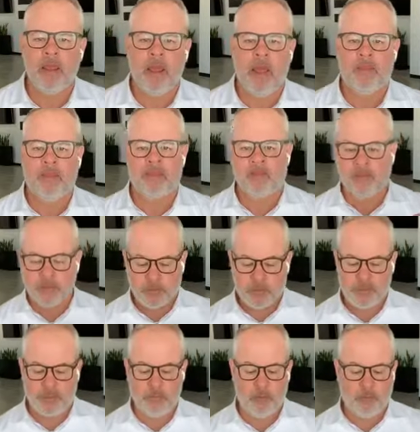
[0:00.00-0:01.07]
And this First
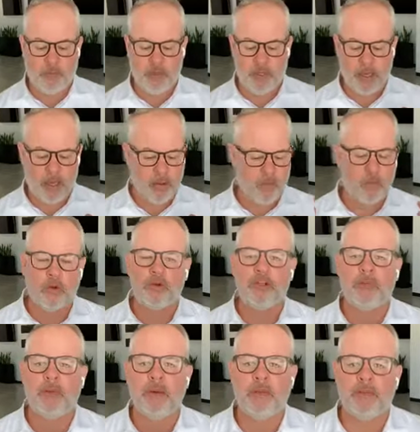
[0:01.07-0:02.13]
Wednesday will be a
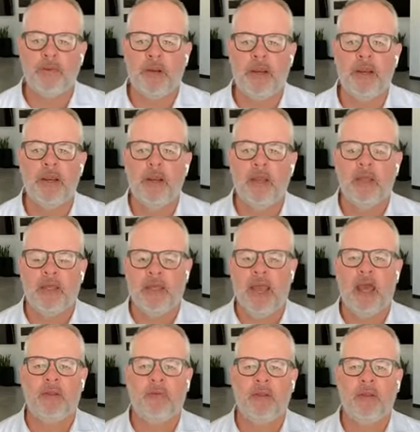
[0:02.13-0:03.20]
worship and prayer
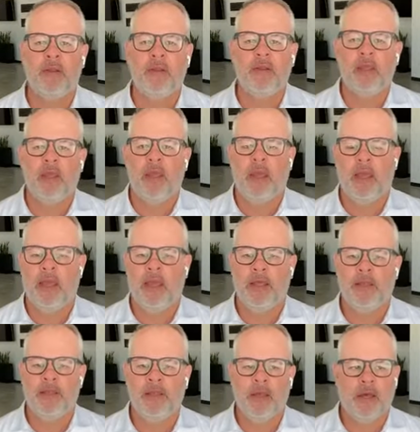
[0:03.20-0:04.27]
gathering.
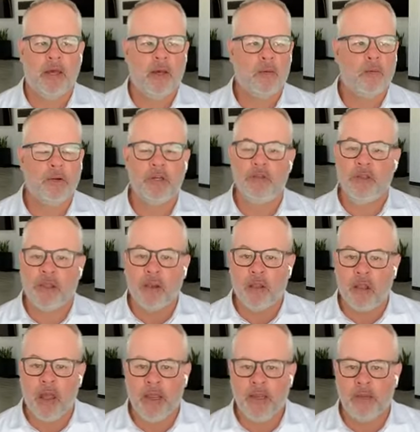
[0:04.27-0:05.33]
And we're going to do that
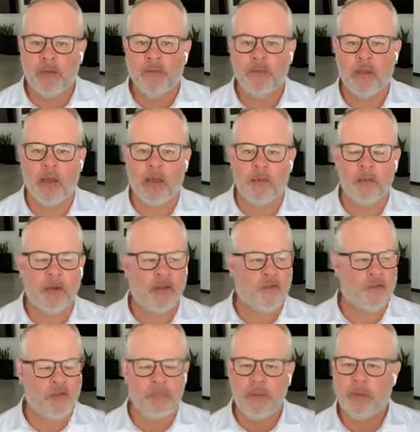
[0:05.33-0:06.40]
online. We're going to have
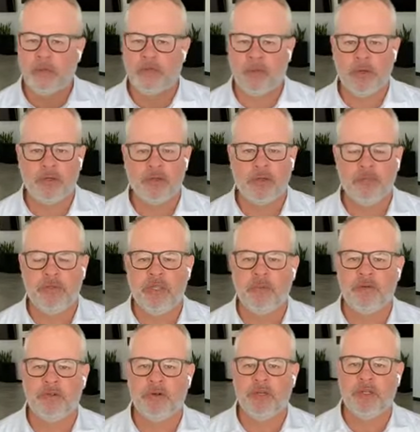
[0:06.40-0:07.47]
a few people from our dream
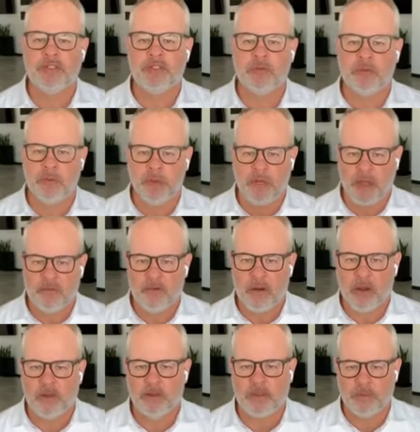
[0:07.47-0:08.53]
team joining us so that we can have
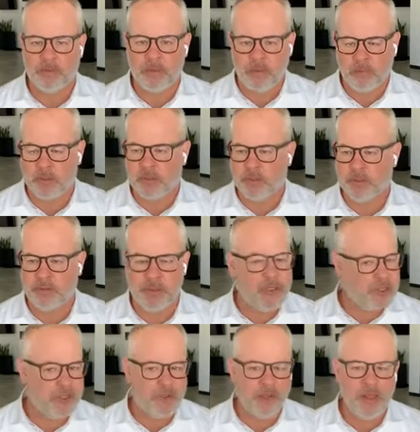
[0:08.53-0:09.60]
some people to
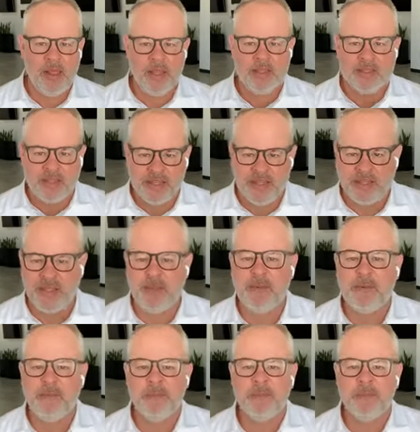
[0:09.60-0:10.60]
speak to, sing to.